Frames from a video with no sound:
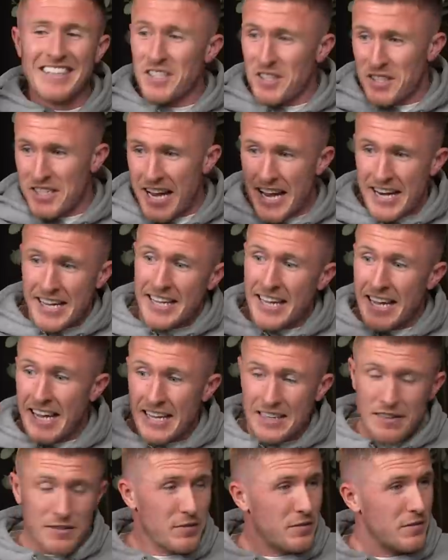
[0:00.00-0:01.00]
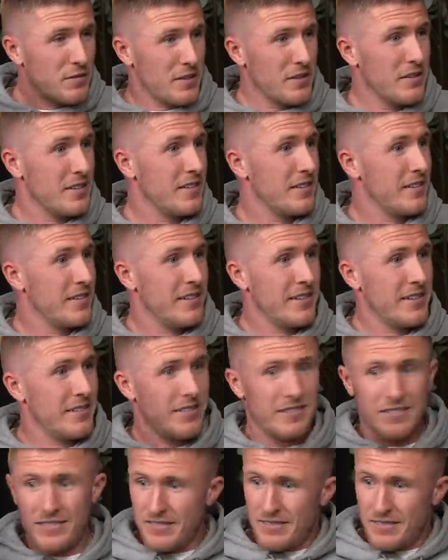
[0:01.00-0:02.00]
Trying to kick the
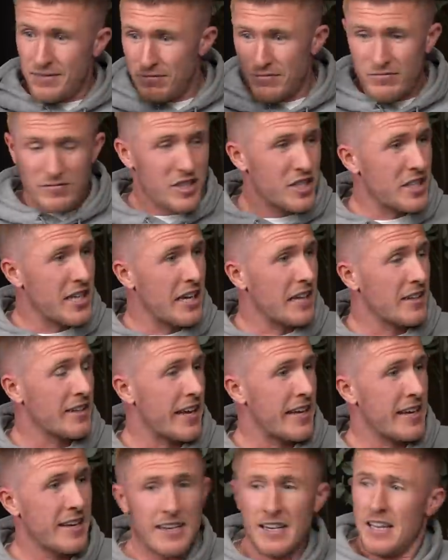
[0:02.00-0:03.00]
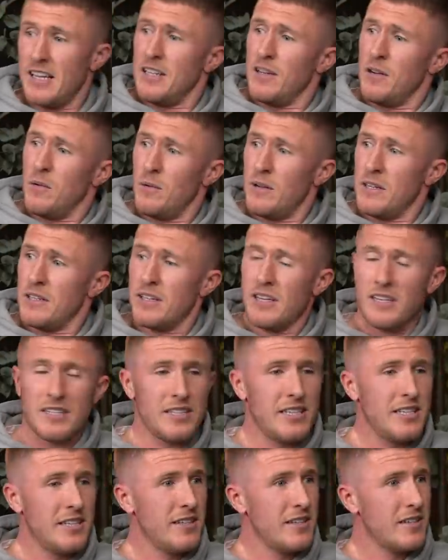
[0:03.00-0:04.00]
steel thing in, like, you know, like that.
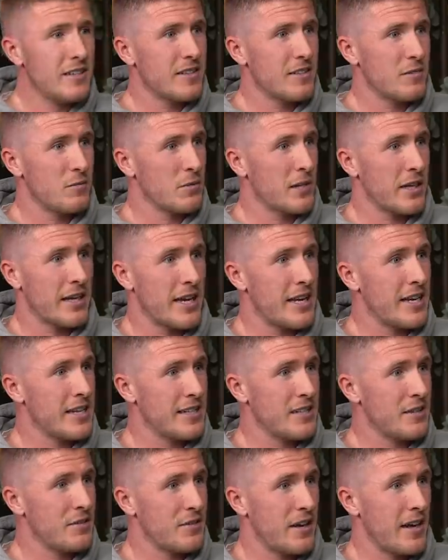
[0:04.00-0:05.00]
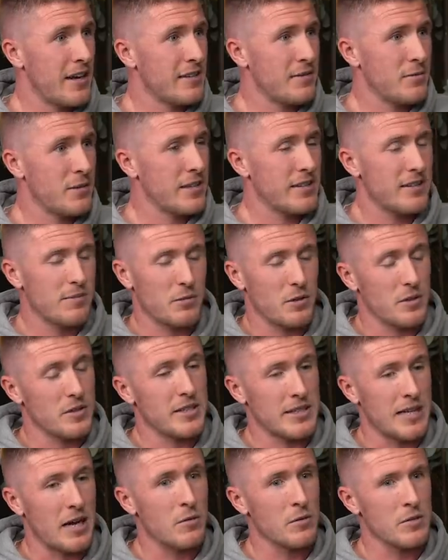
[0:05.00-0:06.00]
Jesus, some crazy fellas, mate.
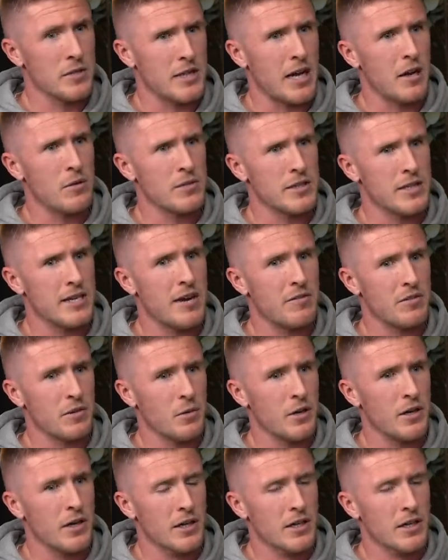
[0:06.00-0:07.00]
But that was an heavy one.